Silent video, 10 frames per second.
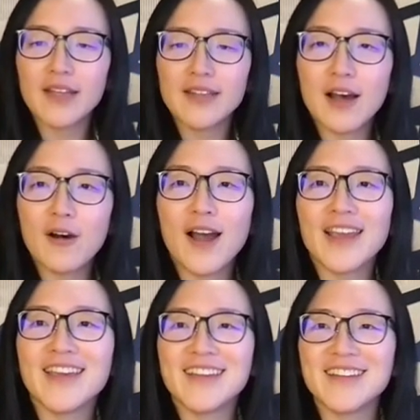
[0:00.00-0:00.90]
Now,
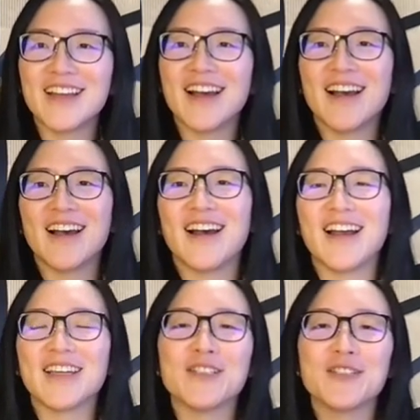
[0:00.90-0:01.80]
I
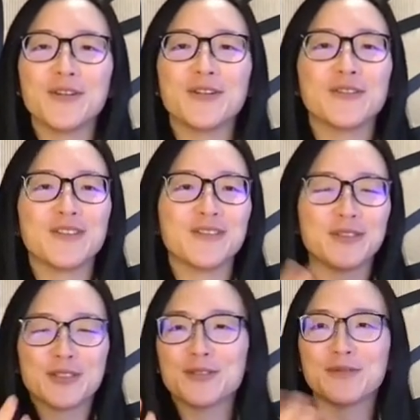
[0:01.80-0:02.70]
can show you the
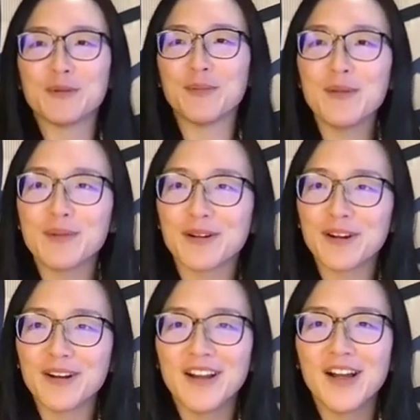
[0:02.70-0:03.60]
results from the
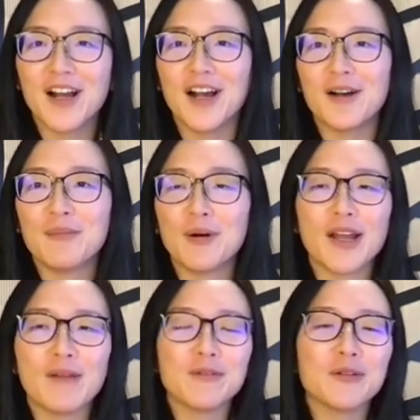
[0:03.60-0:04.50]
paper, but
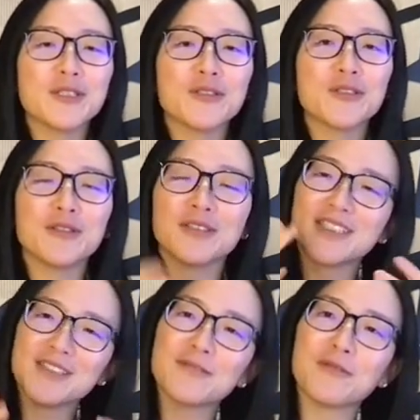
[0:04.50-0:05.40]
I'm going to show you a
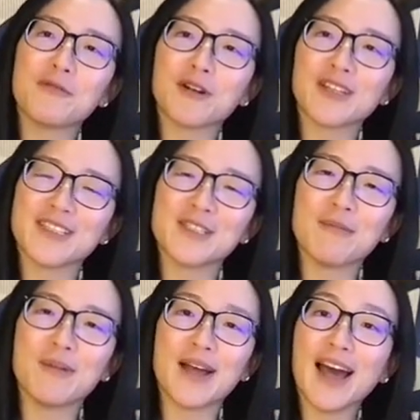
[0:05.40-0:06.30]
series of work that's
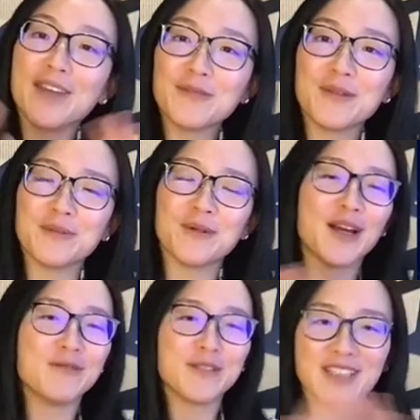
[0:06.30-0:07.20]
done by other people
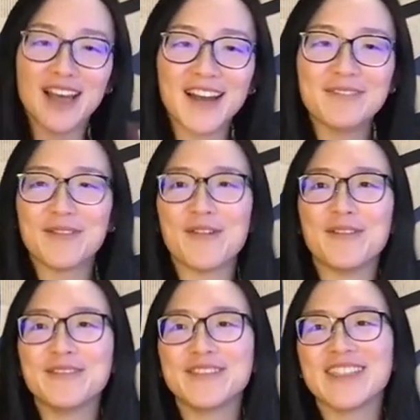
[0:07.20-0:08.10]
I was not
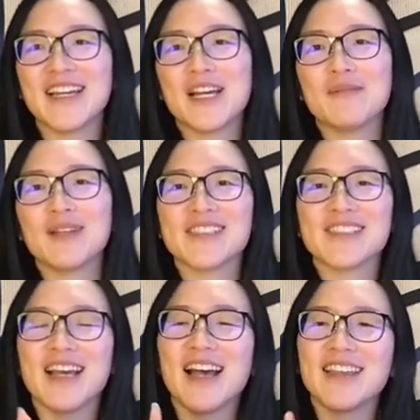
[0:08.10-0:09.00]
involved, because
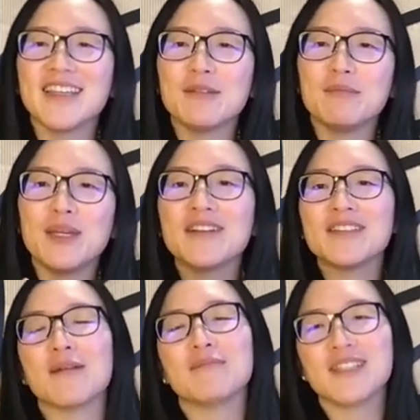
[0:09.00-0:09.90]
I think being
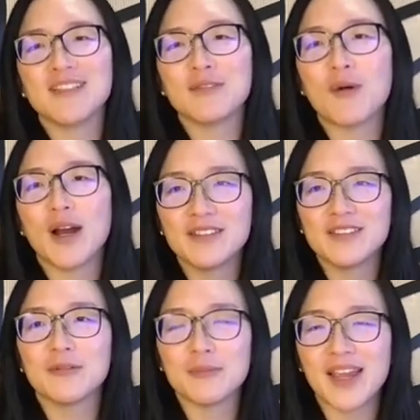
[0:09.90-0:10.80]
adopted in the wide
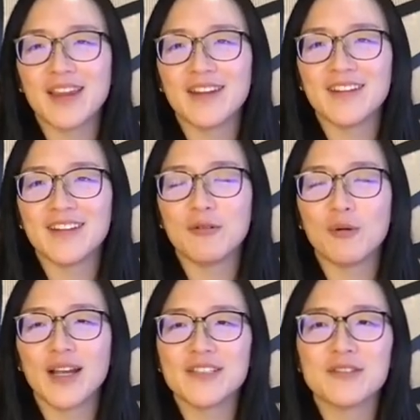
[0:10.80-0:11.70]
domain
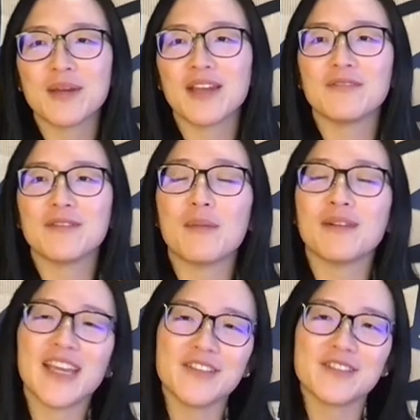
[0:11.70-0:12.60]
of
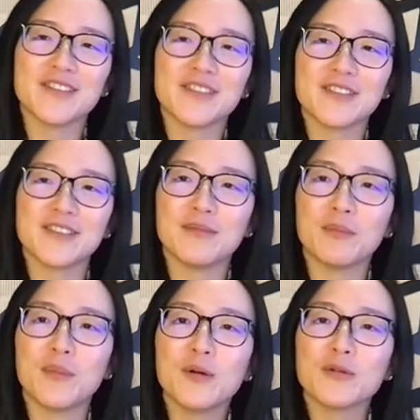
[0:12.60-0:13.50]
application is the
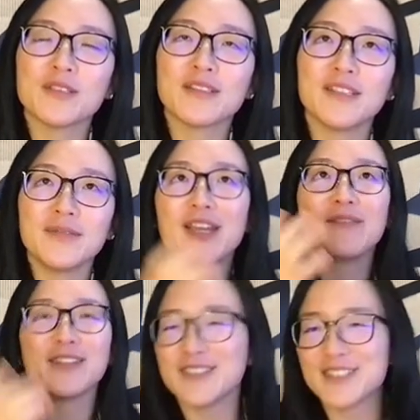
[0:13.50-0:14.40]
most living
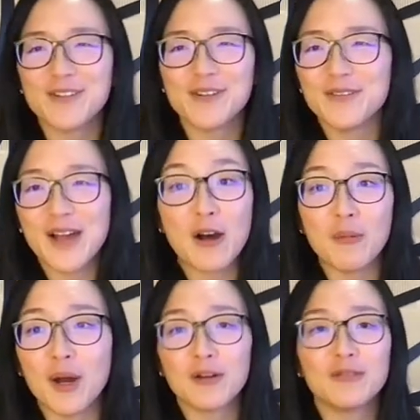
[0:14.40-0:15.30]
evidence of how
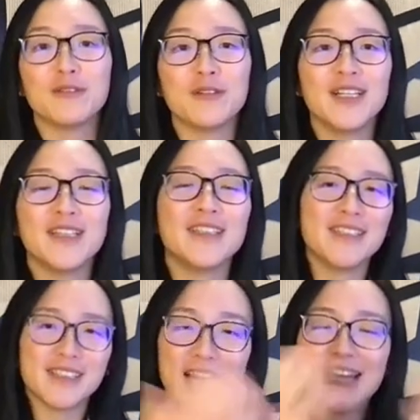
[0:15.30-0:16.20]
powerful
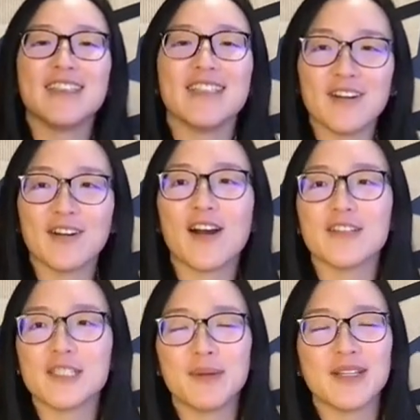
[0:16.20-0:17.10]
this idea of
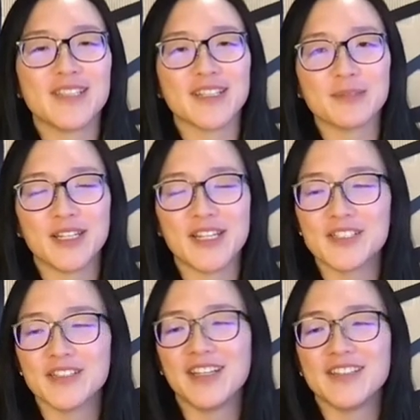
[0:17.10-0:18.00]
concept-based
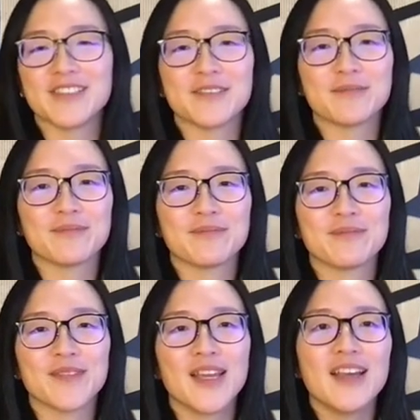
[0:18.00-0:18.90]
explanation is.
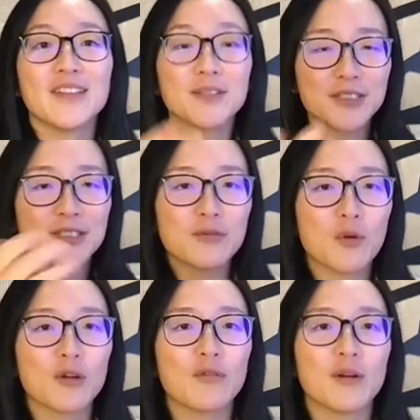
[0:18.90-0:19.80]
So this
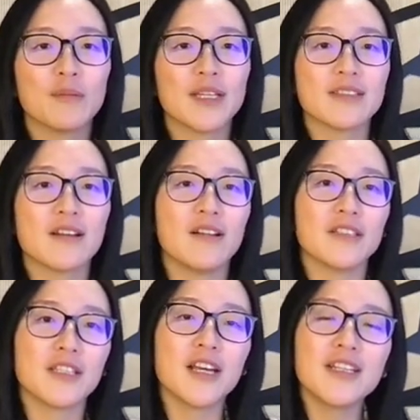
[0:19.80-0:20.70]
is work from King's
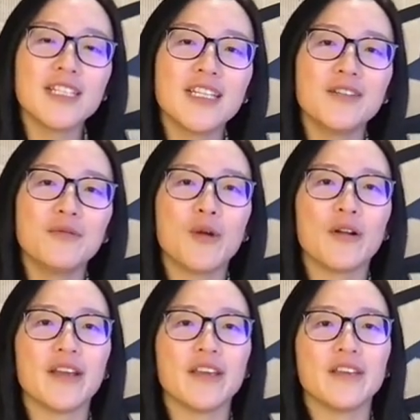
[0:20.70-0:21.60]
College London,
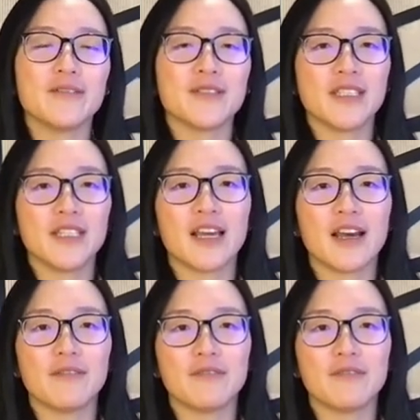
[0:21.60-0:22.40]
where they use TCAP